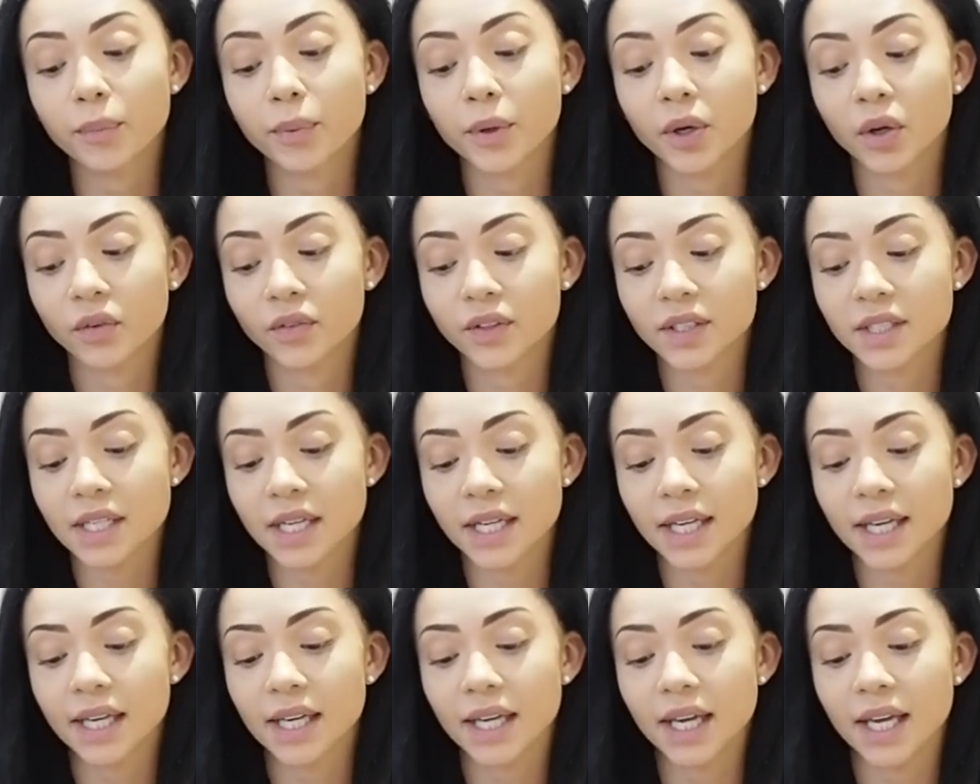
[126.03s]
But
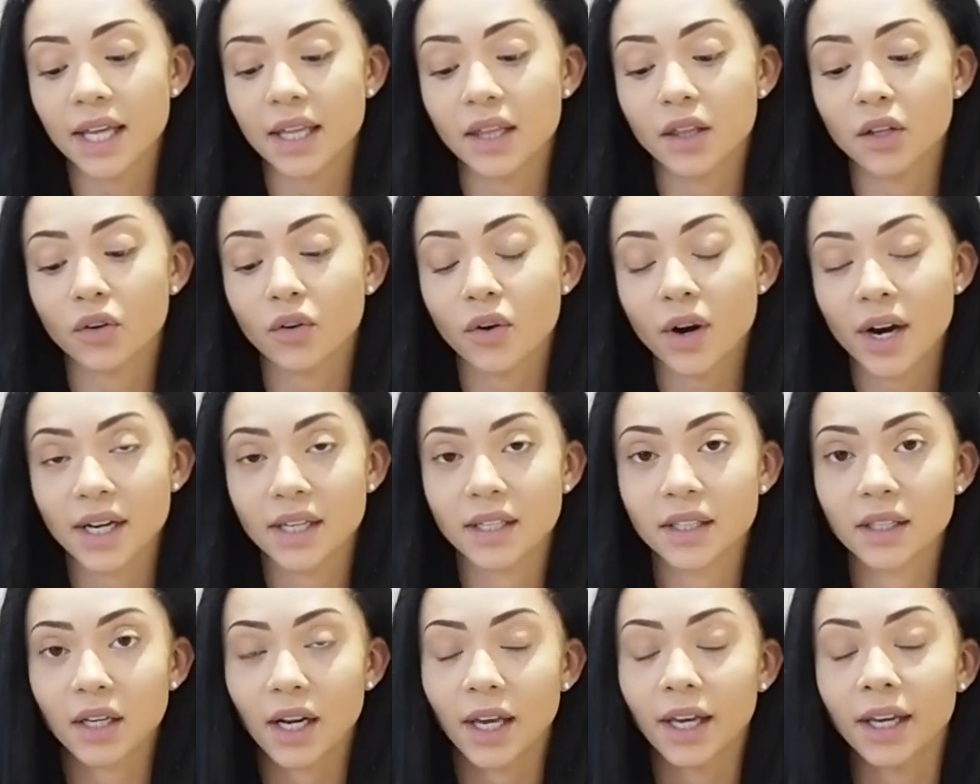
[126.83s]
obviously in the
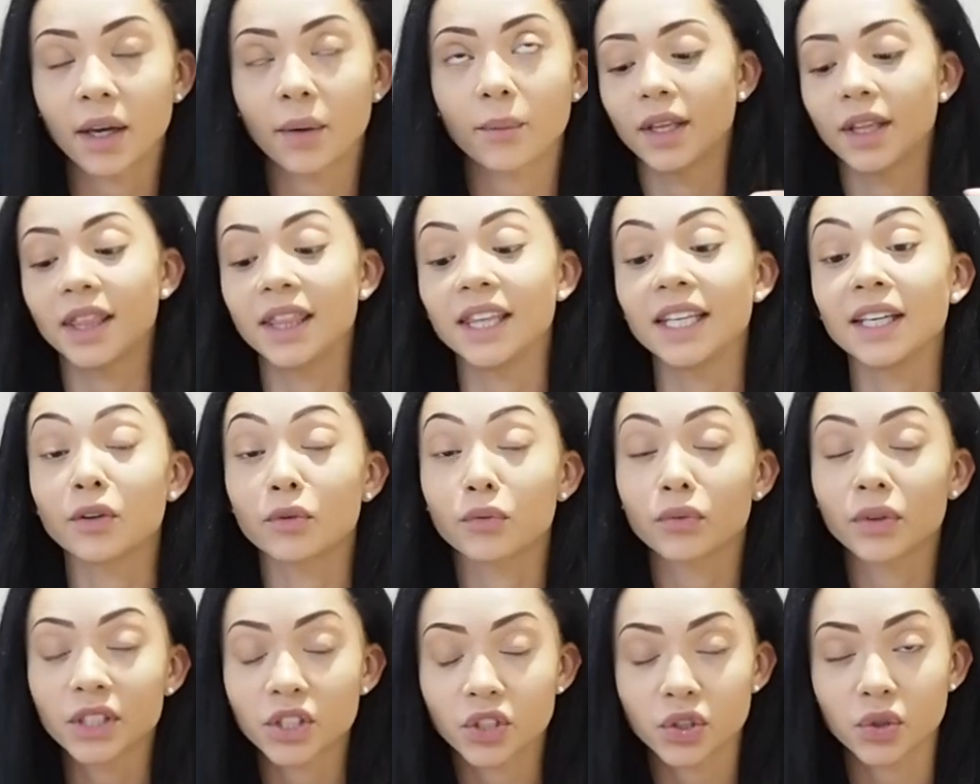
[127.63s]
grand, like the
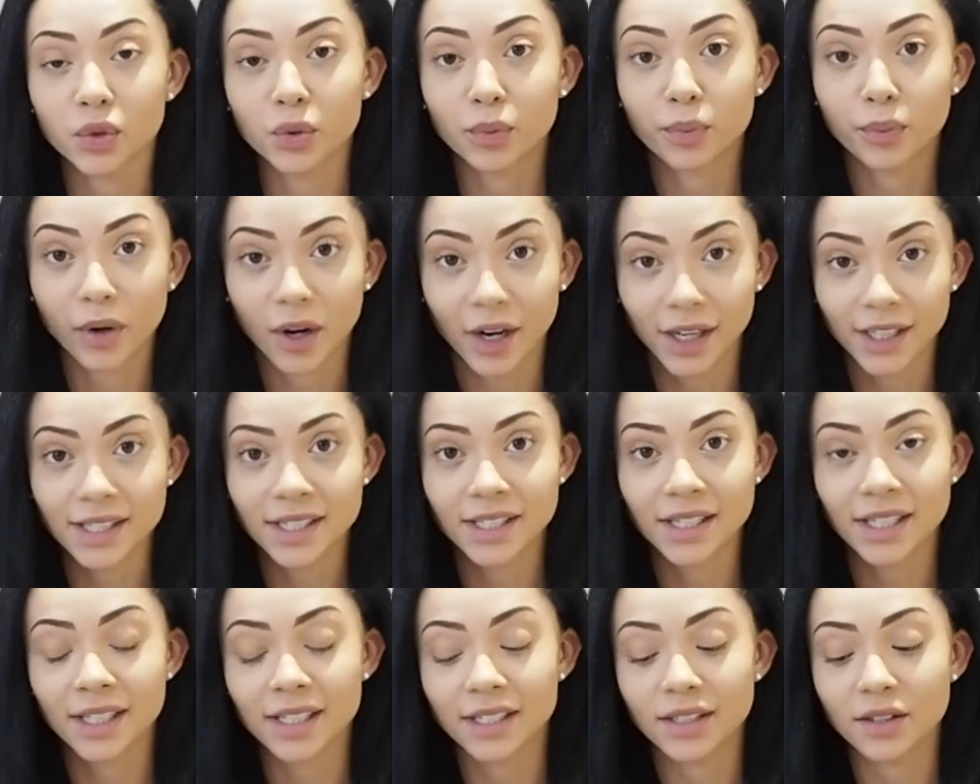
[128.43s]
original
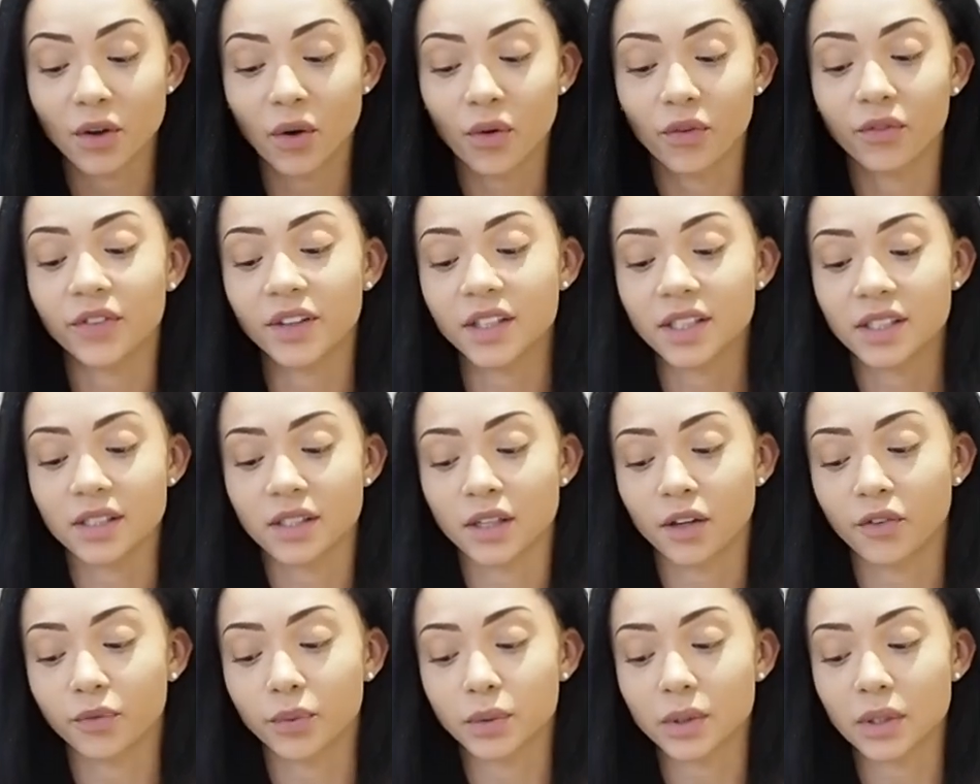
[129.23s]
prices of this
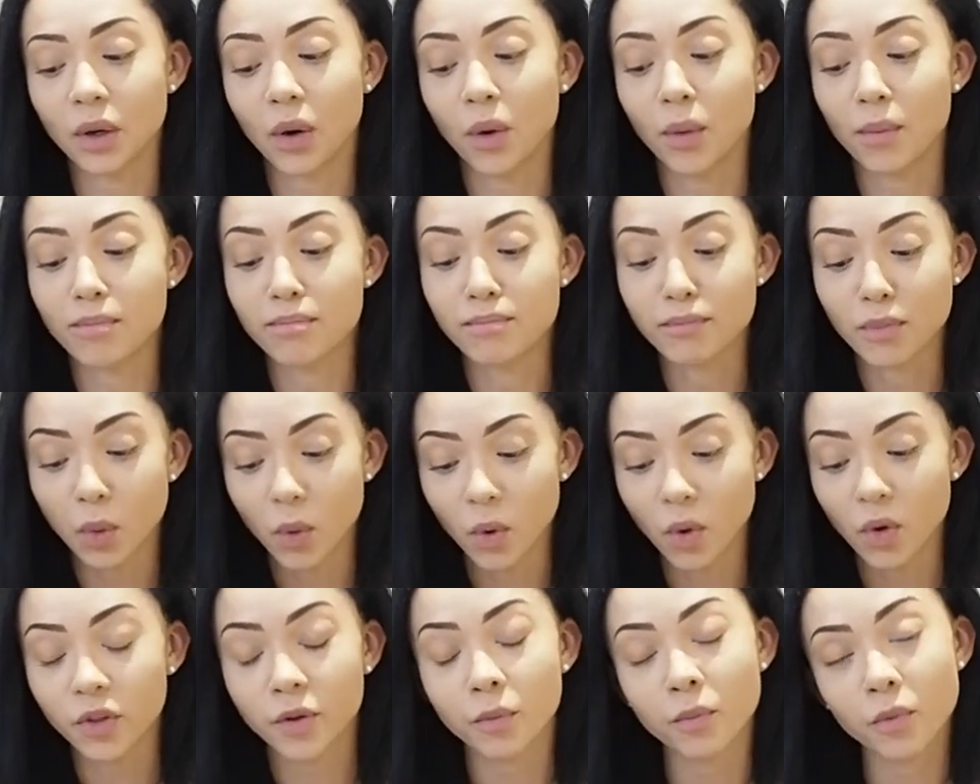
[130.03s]
stuff was a lot
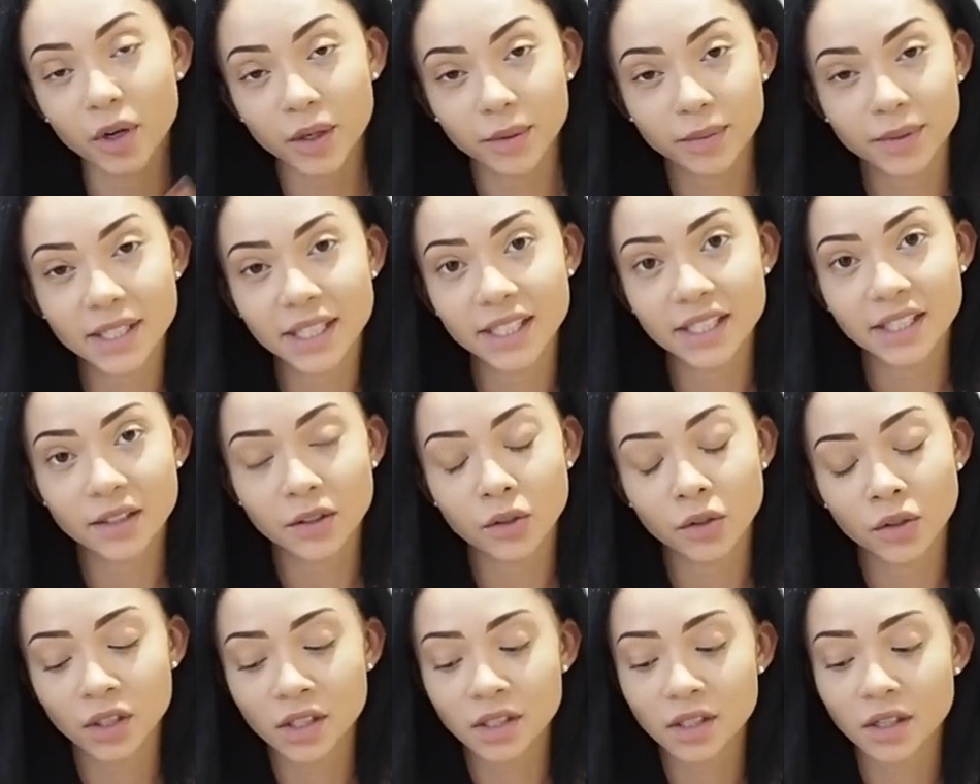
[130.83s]
more than what it was listed
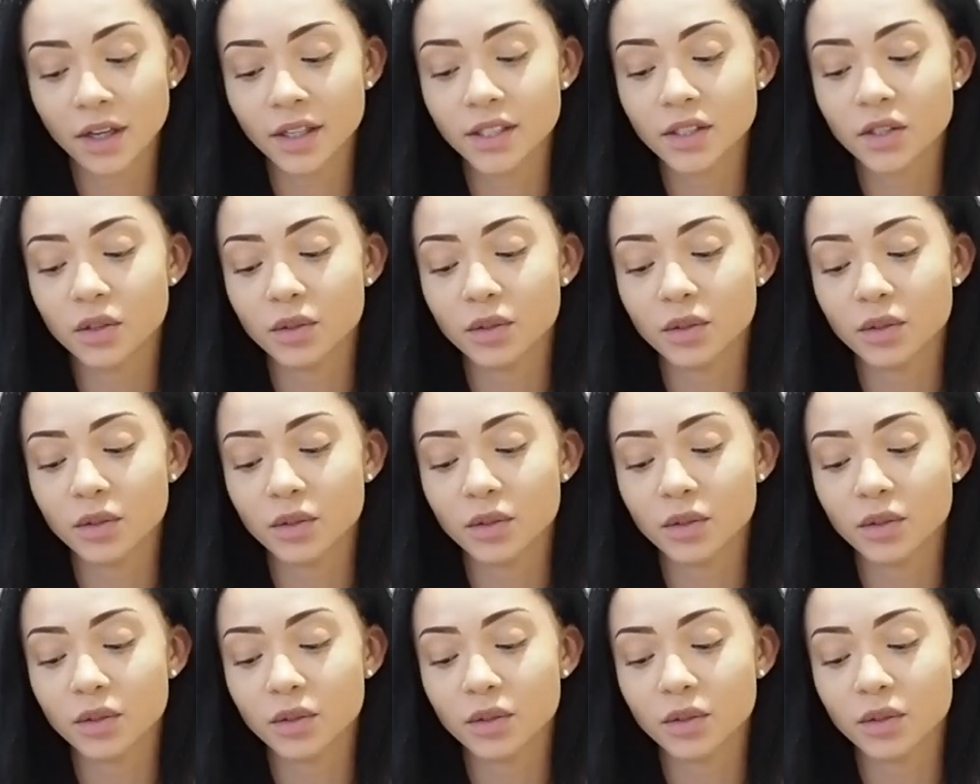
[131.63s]
on the site.